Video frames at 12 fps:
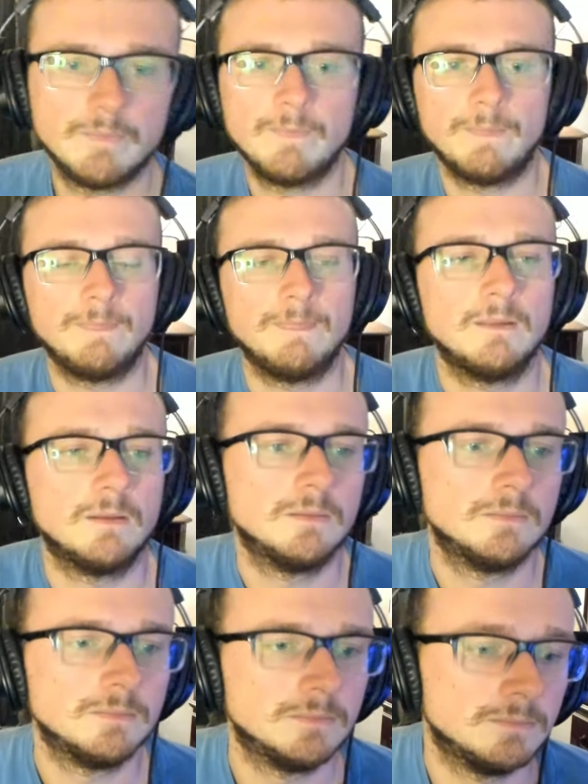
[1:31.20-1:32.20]

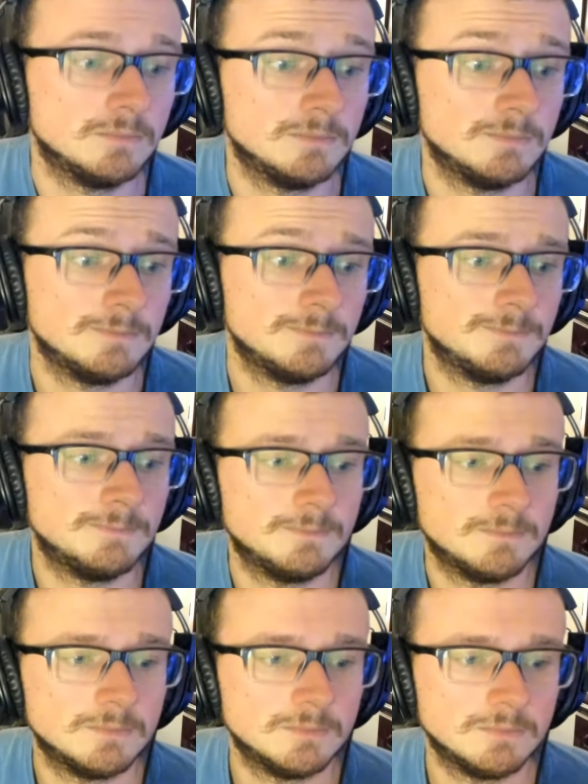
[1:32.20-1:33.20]

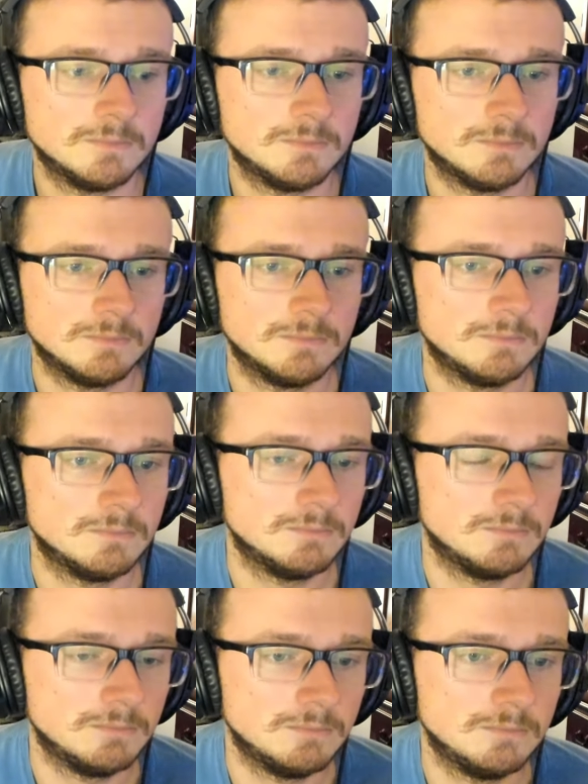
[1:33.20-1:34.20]

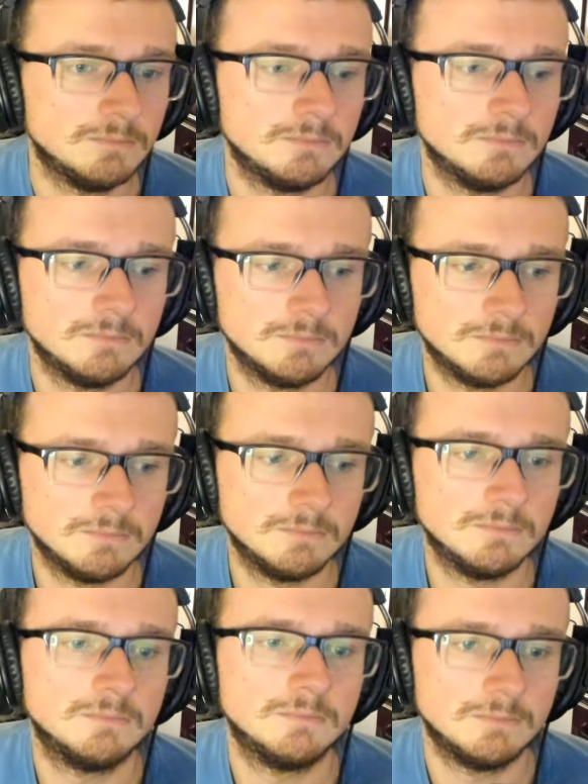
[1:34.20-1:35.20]

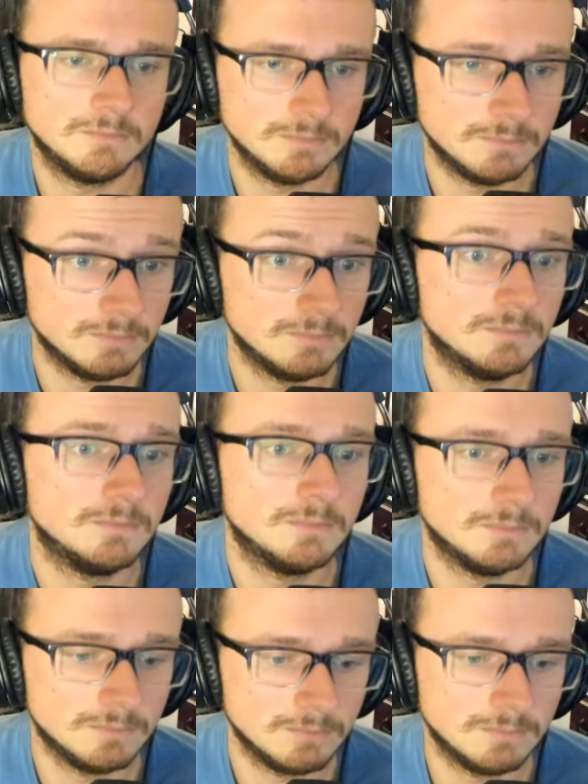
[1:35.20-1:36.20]

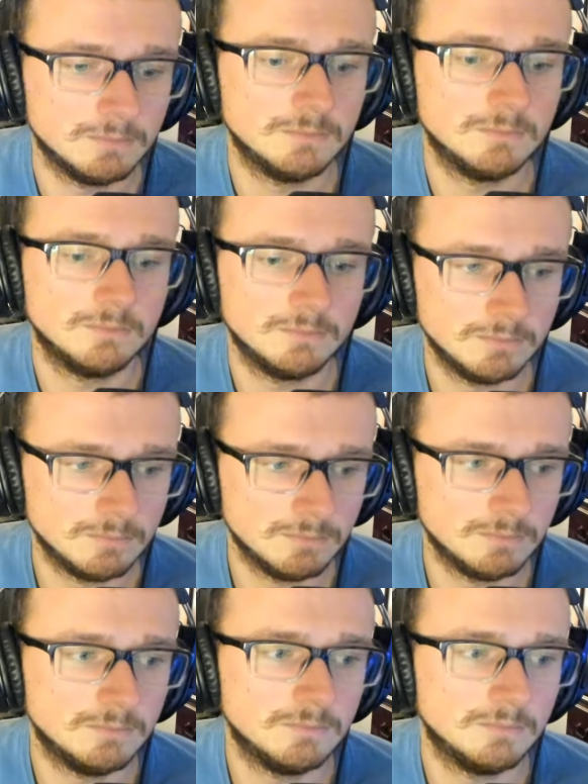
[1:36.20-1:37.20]

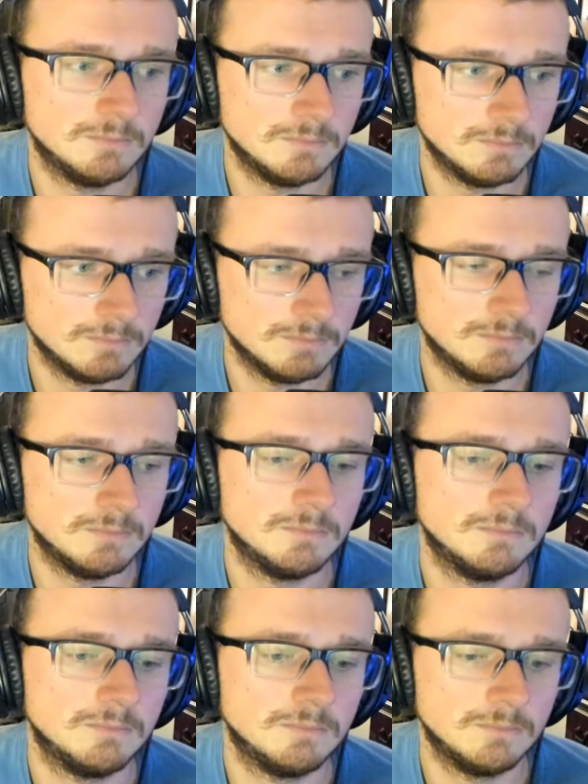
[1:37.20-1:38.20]

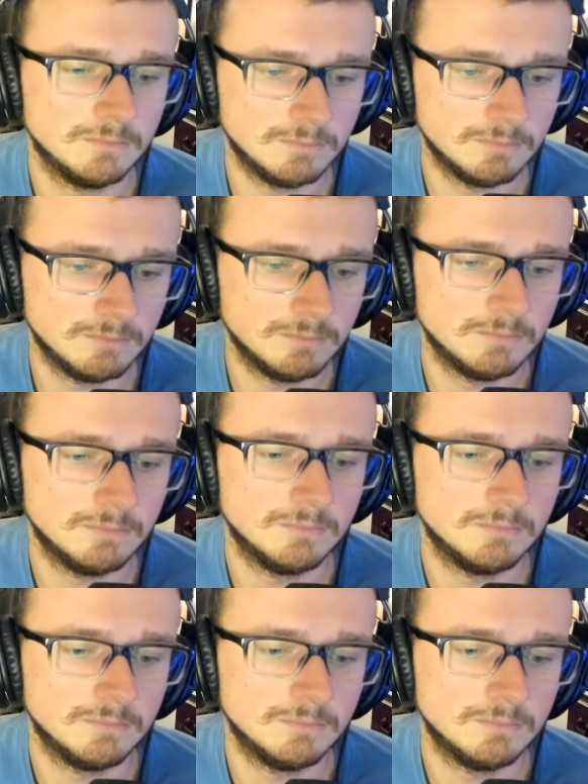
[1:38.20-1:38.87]
(silence)